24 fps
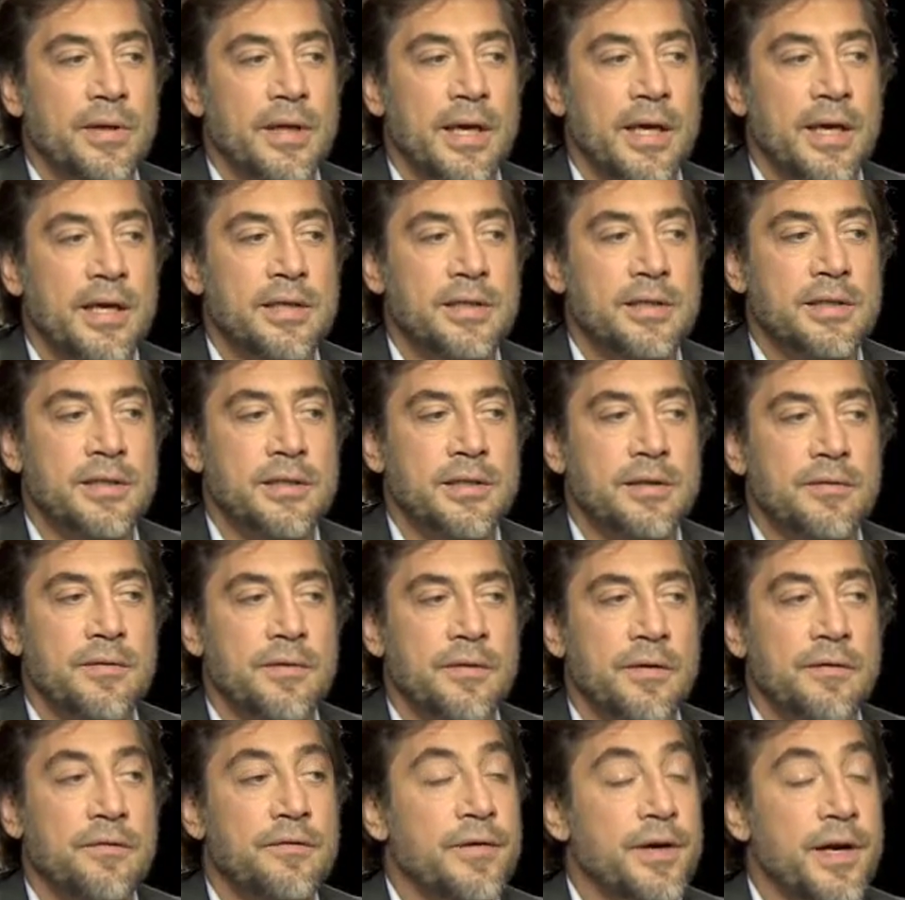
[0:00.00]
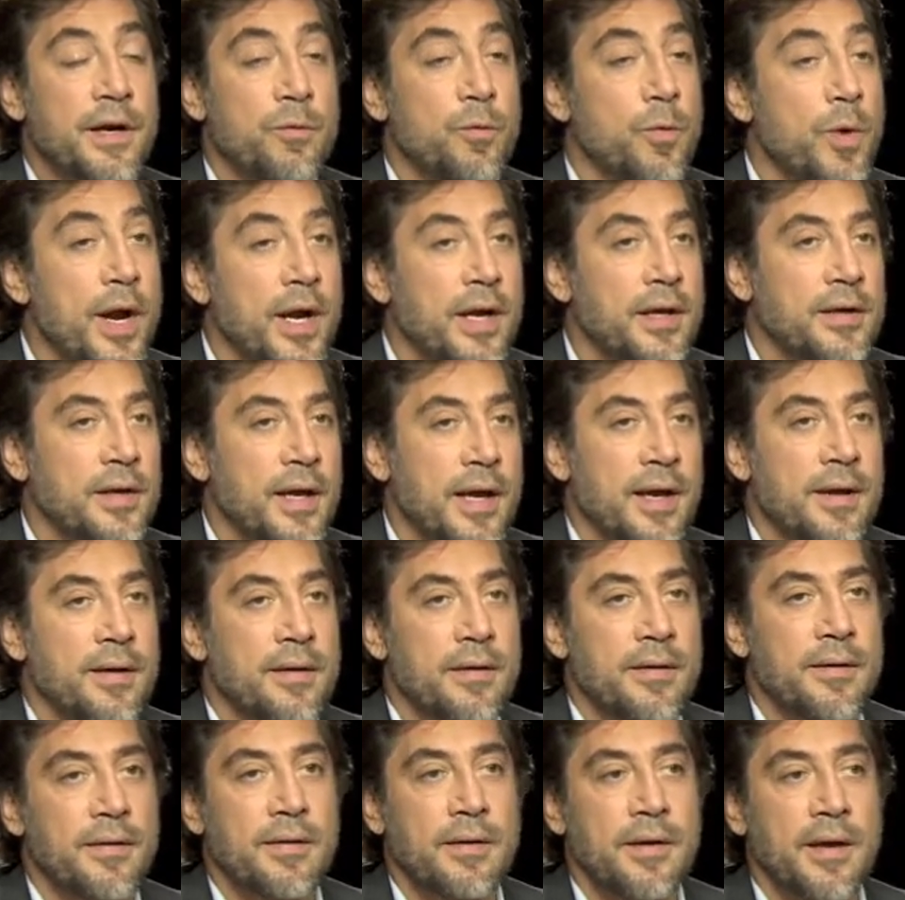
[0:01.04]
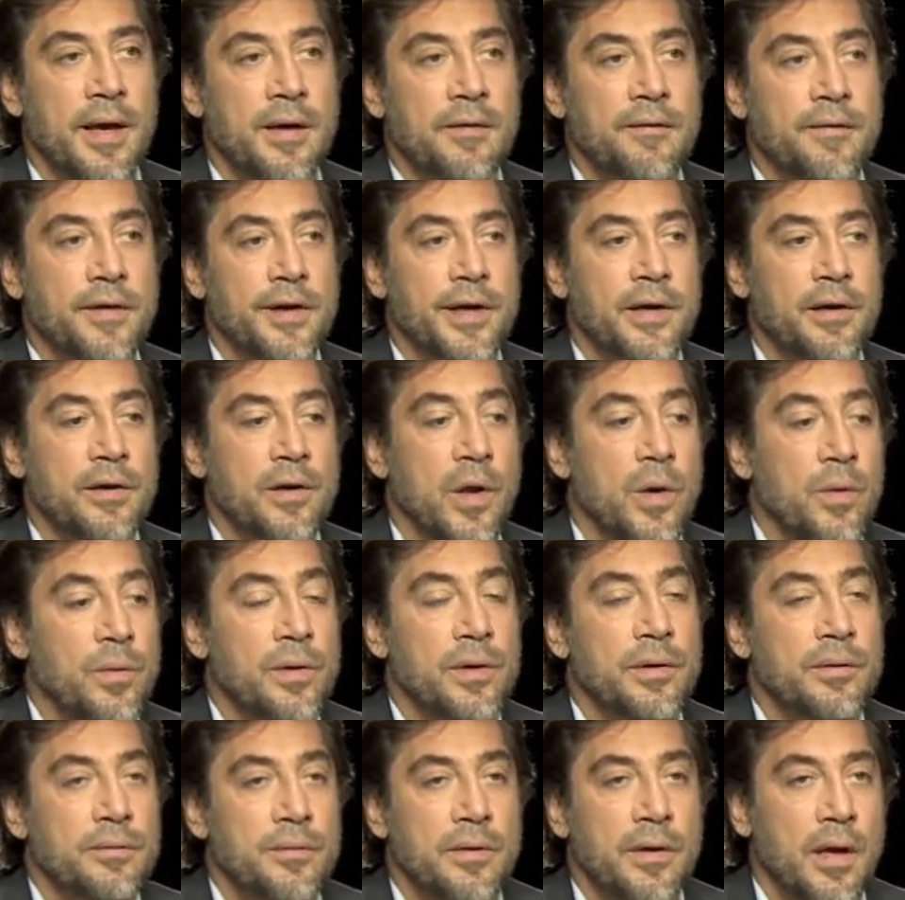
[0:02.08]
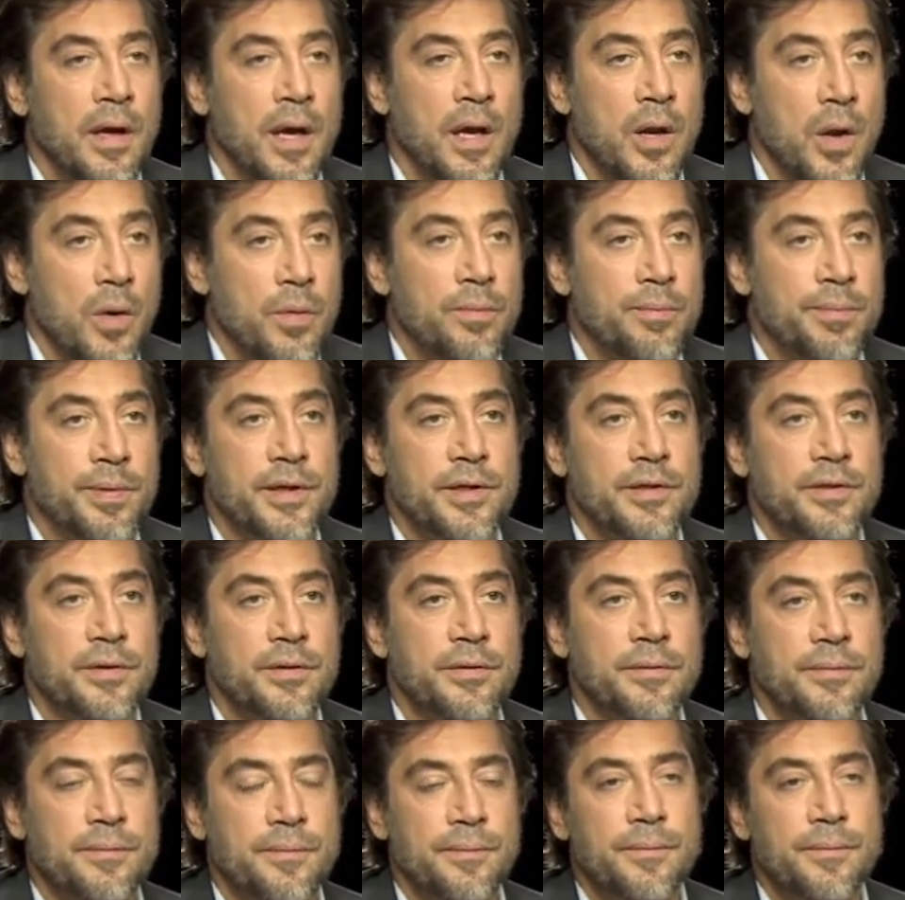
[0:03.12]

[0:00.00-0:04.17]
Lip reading: he's a very weak and very alone person.